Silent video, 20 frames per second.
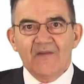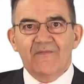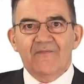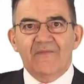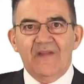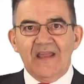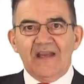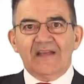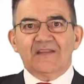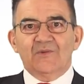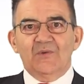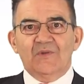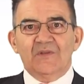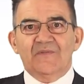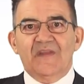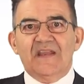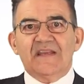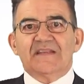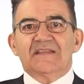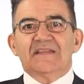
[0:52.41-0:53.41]
where to
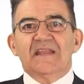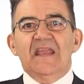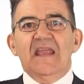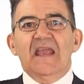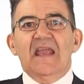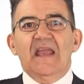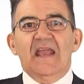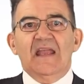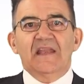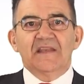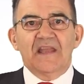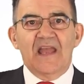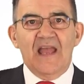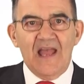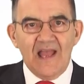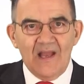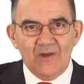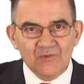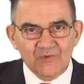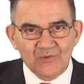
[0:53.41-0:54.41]
invest, and
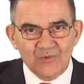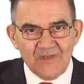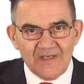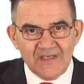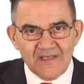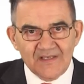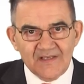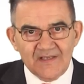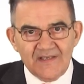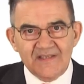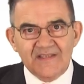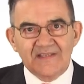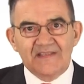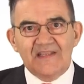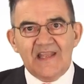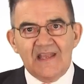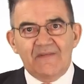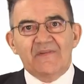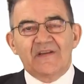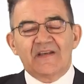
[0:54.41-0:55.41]
how to increase
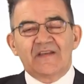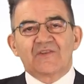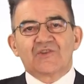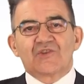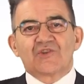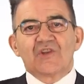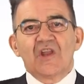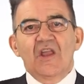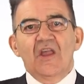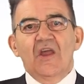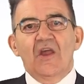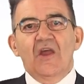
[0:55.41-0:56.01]
leverage